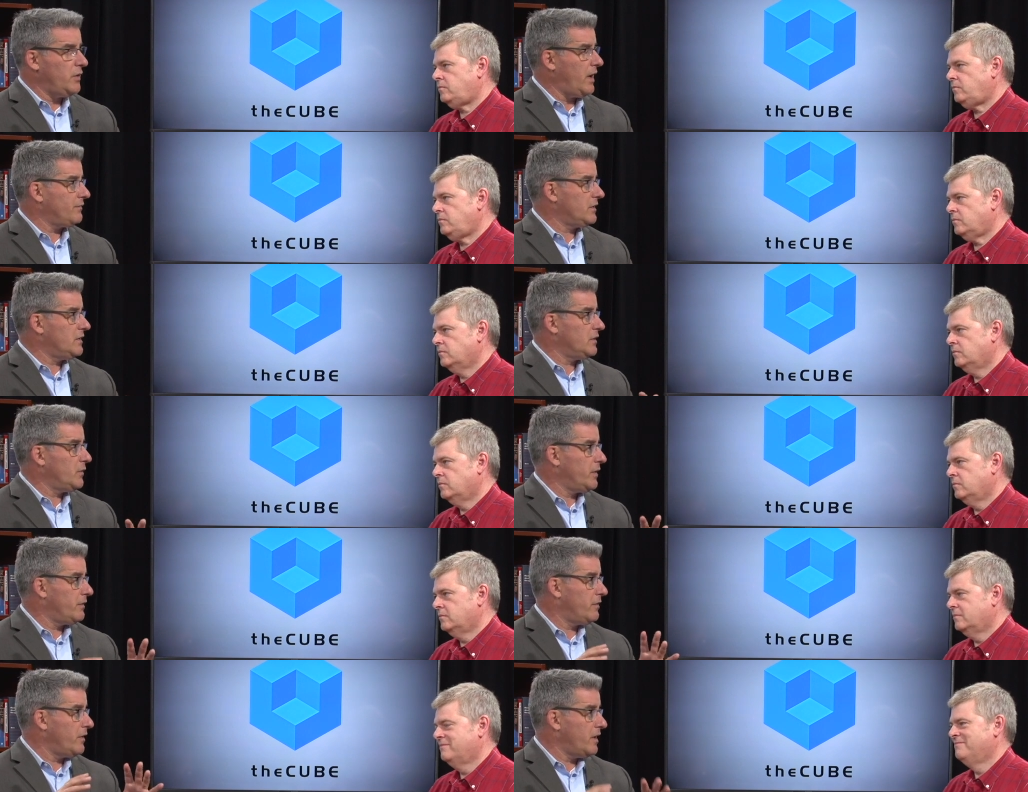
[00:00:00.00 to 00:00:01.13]
Speaker 1: have to deal with
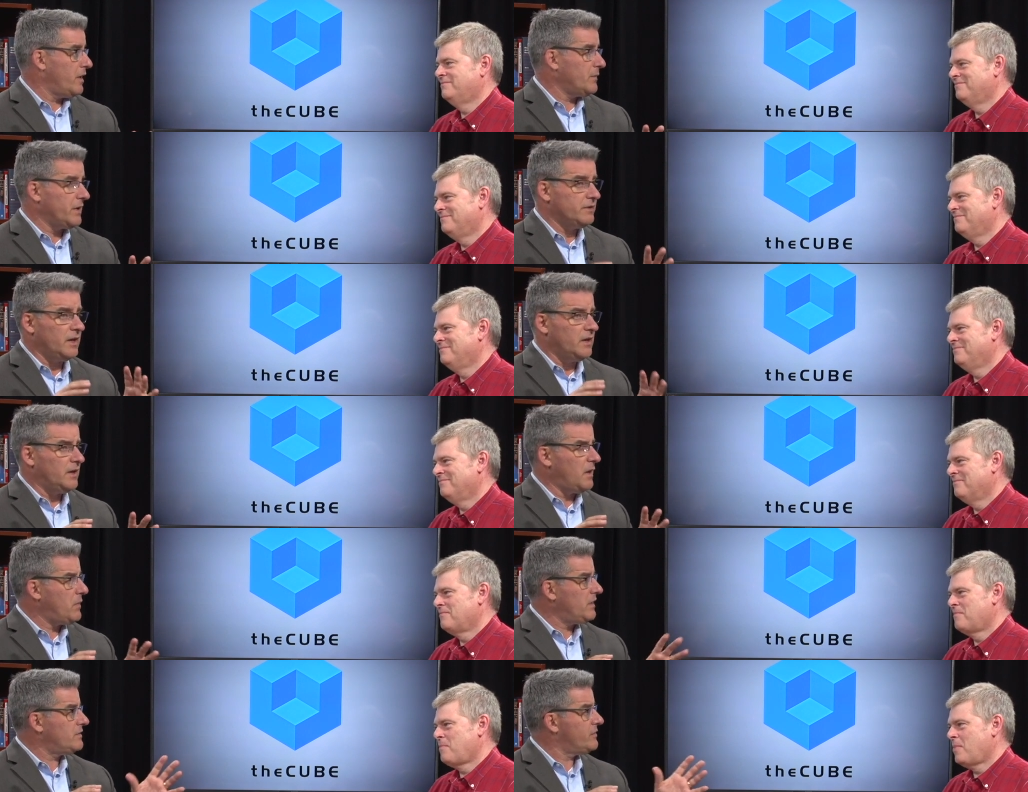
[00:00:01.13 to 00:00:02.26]
on a day-to-day
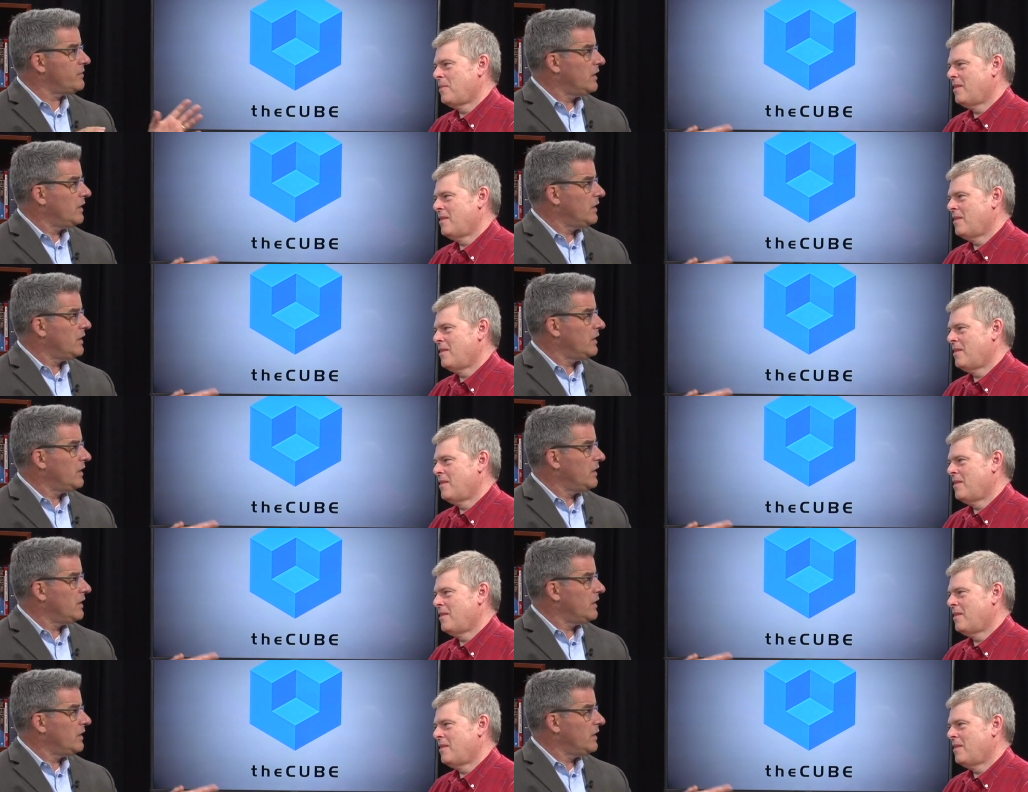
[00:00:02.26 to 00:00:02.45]
basis.